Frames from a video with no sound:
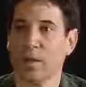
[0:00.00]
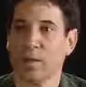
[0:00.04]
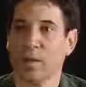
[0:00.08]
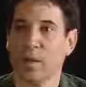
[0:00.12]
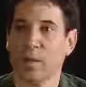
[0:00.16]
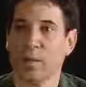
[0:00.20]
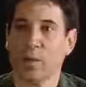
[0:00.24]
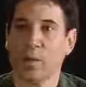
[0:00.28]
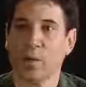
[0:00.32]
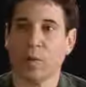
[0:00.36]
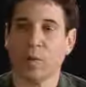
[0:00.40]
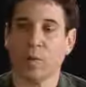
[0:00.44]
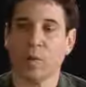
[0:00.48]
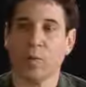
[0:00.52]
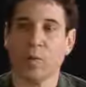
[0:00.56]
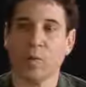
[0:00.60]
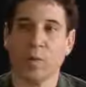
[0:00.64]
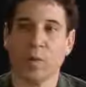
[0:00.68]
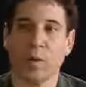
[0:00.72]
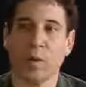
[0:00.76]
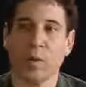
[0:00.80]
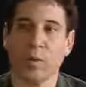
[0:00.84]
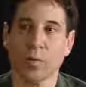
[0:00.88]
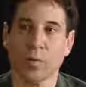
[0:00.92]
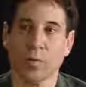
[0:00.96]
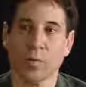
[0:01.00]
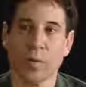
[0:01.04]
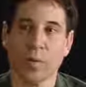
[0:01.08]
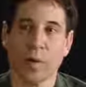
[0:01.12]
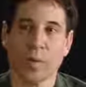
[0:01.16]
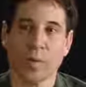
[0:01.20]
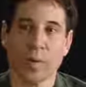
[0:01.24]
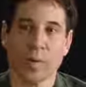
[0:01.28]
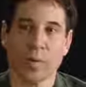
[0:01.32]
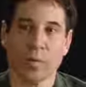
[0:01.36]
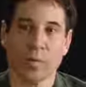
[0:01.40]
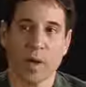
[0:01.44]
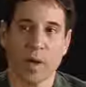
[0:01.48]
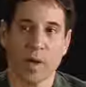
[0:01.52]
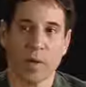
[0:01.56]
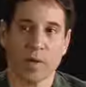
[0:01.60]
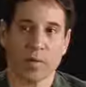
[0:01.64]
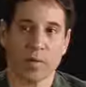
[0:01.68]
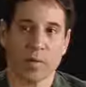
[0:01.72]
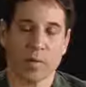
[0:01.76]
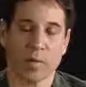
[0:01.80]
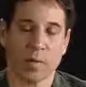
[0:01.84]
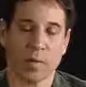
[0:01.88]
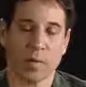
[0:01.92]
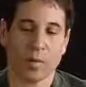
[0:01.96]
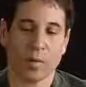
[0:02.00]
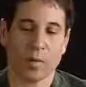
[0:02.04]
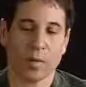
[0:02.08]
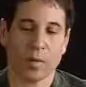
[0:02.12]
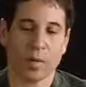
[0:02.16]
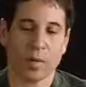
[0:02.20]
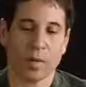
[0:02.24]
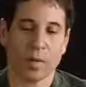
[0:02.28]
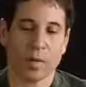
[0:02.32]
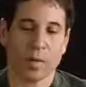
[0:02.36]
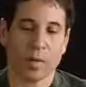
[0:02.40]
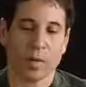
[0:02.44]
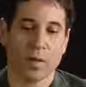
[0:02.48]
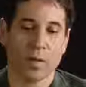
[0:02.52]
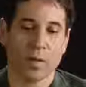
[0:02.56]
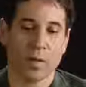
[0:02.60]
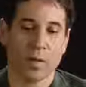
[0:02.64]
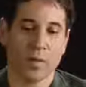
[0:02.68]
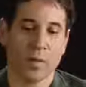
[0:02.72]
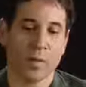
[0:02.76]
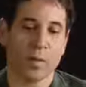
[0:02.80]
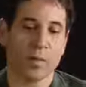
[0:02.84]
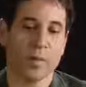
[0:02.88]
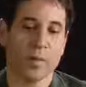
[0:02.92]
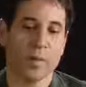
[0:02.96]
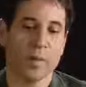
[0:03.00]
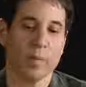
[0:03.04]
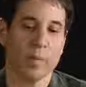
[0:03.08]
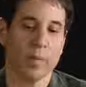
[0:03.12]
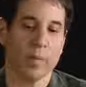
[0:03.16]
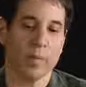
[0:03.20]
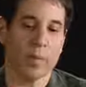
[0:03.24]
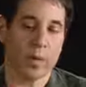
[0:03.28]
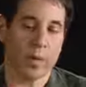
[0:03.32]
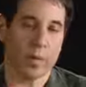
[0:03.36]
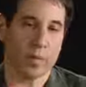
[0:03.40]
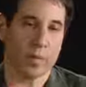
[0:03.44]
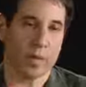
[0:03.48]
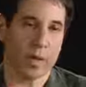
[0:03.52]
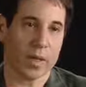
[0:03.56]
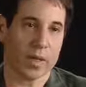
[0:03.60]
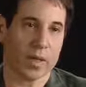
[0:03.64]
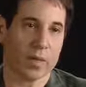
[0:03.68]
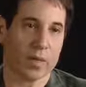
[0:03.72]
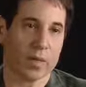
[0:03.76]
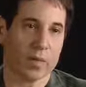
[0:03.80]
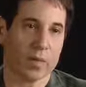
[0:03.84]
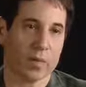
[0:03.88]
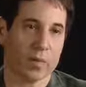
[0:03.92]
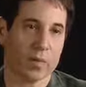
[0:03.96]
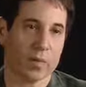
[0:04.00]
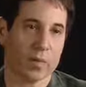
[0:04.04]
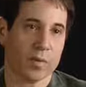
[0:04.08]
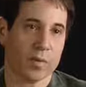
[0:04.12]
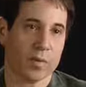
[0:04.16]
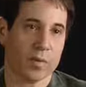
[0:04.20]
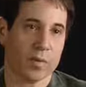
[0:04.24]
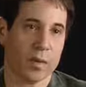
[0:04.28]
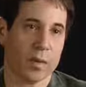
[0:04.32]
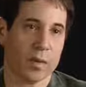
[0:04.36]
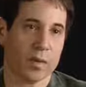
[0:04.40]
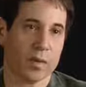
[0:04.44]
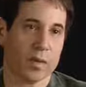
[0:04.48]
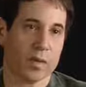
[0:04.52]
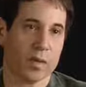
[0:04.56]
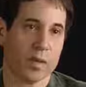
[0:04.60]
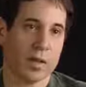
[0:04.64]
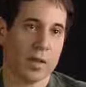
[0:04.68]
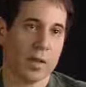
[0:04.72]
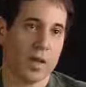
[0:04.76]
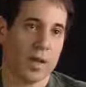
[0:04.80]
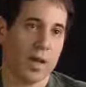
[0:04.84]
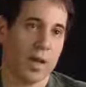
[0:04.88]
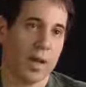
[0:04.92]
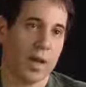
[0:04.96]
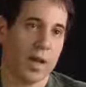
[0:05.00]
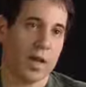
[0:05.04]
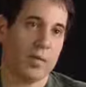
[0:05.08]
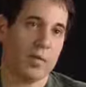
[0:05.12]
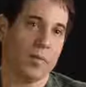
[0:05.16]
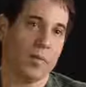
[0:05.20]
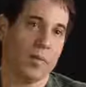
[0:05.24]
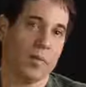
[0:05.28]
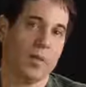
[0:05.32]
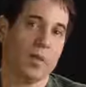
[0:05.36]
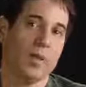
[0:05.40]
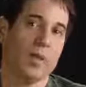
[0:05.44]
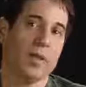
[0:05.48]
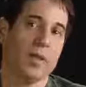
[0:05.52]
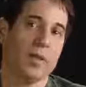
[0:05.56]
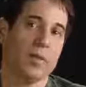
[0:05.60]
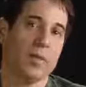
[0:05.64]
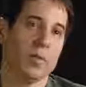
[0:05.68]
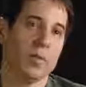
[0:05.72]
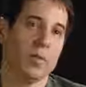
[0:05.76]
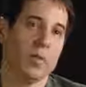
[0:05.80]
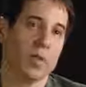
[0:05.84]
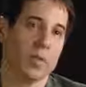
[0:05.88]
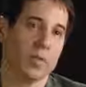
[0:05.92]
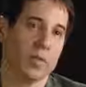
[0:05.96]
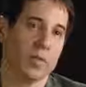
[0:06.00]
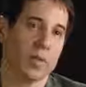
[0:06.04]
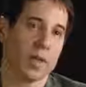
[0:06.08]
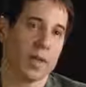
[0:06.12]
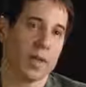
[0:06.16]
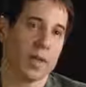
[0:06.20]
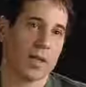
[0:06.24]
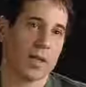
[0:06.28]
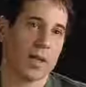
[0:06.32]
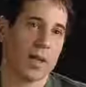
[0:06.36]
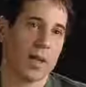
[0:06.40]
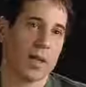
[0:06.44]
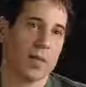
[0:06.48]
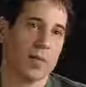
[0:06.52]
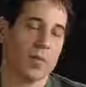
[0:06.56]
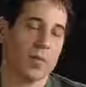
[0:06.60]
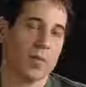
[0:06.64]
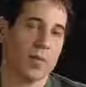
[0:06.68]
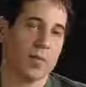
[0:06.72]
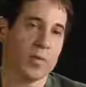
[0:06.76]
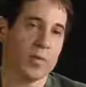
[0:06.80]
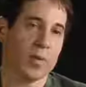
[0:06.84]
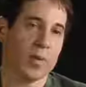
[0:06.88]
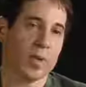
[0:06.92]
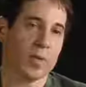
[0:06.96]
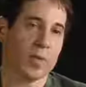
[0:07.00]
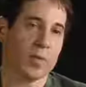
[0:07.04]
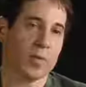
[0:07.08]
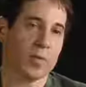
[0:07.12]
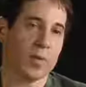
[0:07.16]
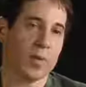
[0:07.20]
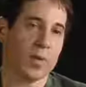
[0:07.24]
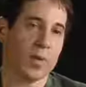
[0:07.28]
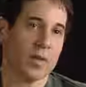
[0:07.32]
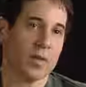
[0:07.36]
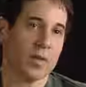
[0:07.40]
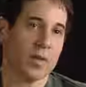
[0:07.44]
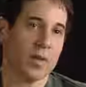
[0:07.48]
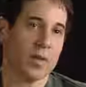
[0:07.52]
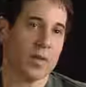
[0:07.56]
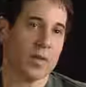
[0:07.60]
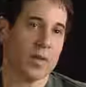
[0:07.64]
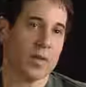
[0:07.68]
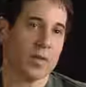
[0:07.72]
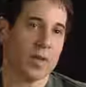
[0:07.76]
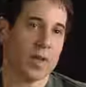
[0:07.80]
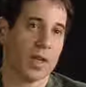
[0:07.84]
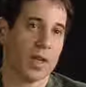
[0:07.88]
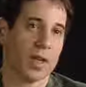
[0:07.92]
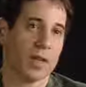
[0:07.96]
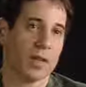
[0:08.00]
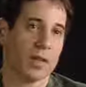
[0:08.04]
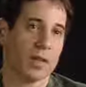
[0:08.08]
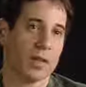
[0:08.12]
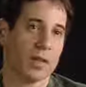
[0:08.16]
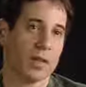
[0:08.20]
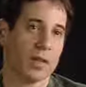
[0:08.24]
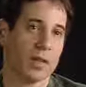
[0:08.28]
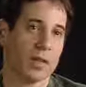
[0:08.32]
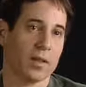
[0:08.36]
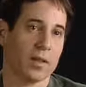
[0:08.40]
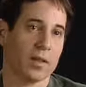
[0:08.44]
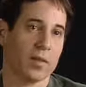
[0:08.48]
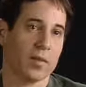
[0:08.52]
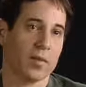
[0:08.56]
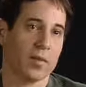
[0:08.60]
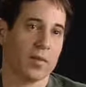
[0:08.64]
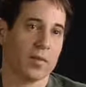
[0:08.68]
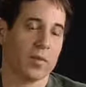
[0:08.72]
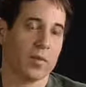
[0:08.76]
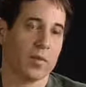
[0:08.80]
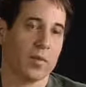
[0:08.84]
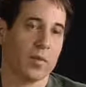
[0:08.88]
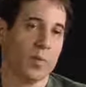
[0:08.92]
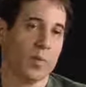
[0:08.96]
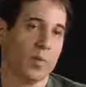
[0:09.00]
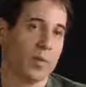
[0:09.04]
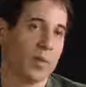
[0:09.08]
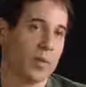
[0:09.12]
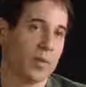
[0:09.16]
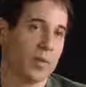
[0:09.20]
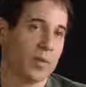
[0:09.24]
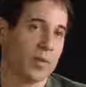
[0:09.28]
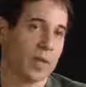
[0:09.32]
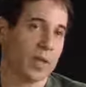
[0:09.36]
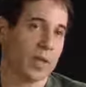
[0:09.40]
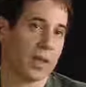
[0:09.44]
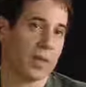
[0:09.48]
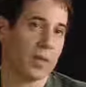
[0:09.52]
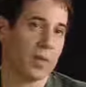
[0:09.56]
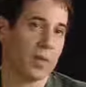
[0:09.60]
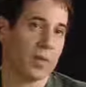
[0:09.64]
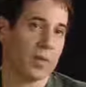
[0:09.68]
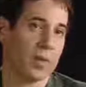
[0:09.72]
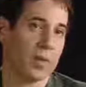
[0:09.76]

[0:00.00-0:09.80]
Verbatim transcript: who all grew up on rock and roll, will be bored by these simple thoughts, and we'll leave the music. And the music is a very nourishing form of music. It